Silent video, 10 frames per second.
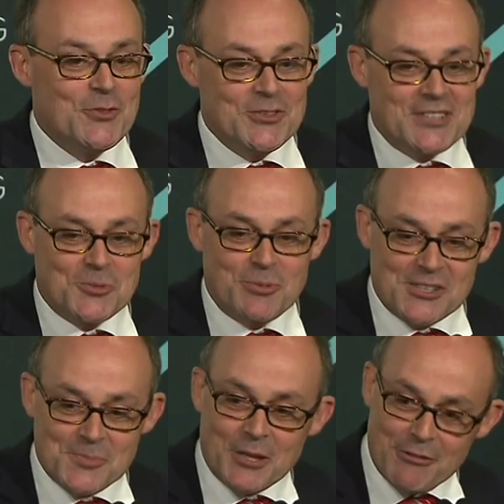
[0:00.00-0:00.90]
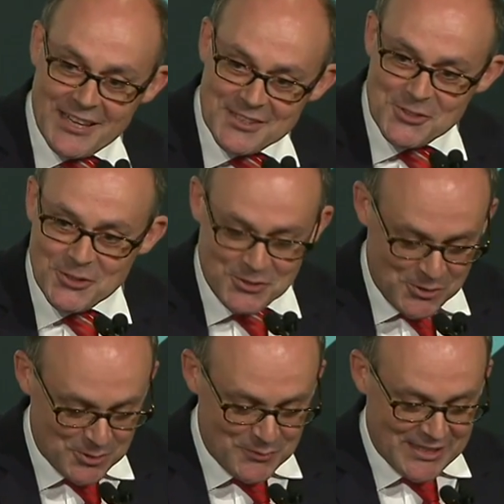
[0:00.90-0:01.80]
first express my gratitude
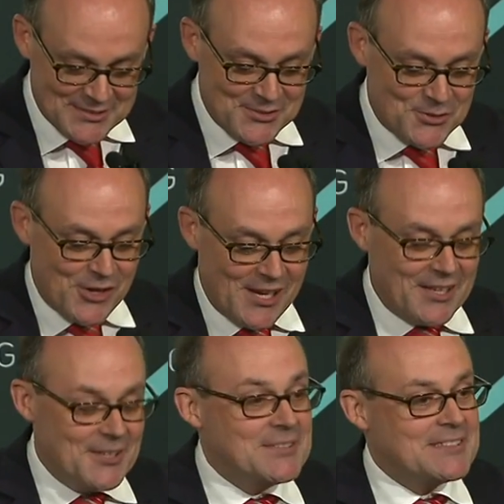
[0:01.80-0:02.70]
to Advance Australia,